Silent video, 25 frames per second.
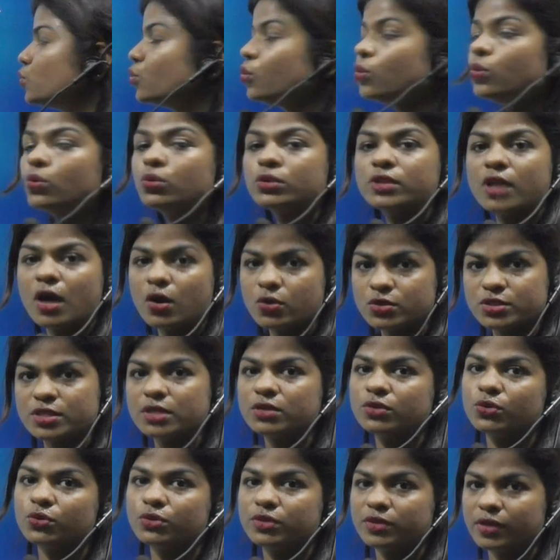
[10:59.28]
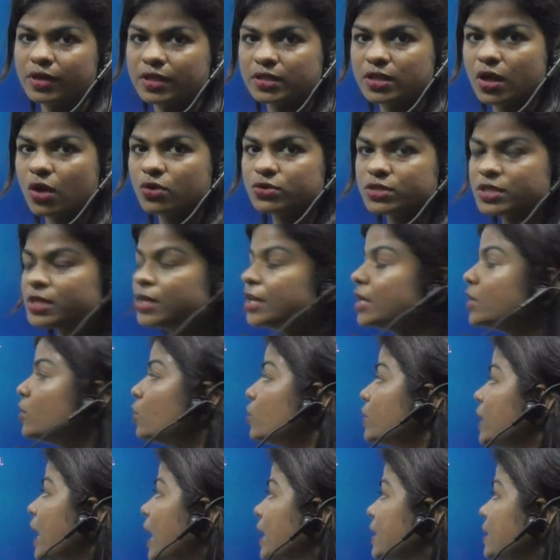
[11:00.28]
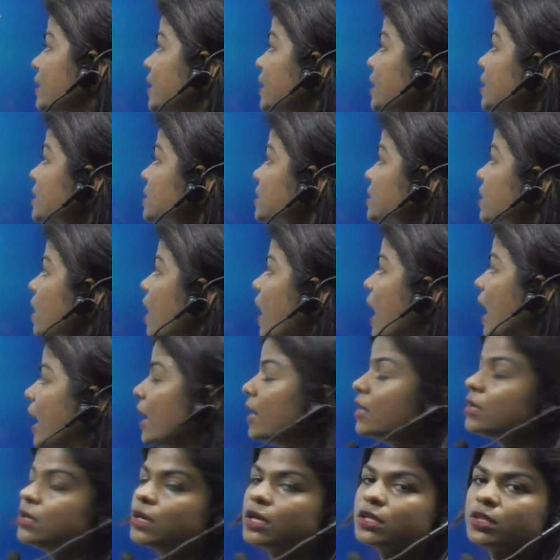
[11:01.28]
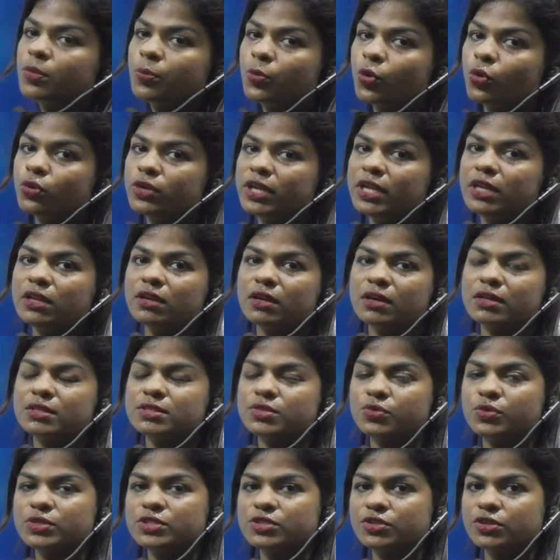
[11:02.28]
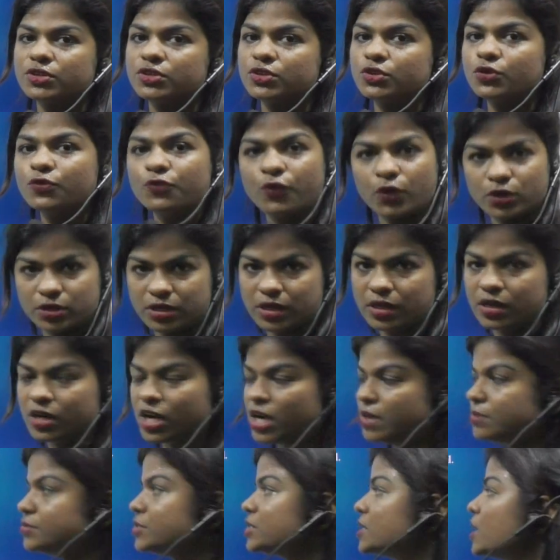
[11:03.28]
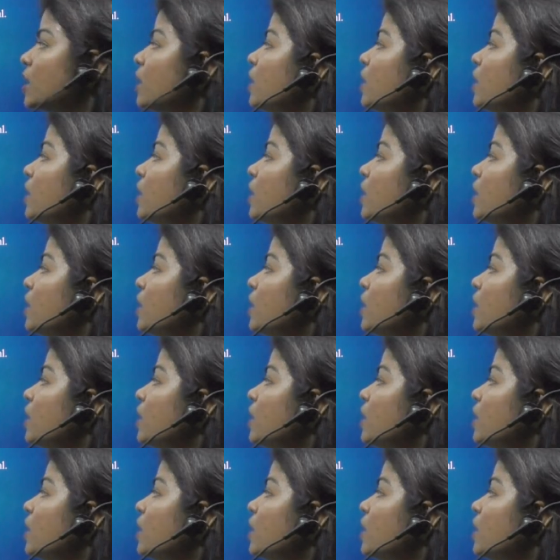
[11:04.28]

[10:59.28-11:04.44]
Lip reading: 2000 to 3000 kilocalories and the protein is restricted to 40 grams.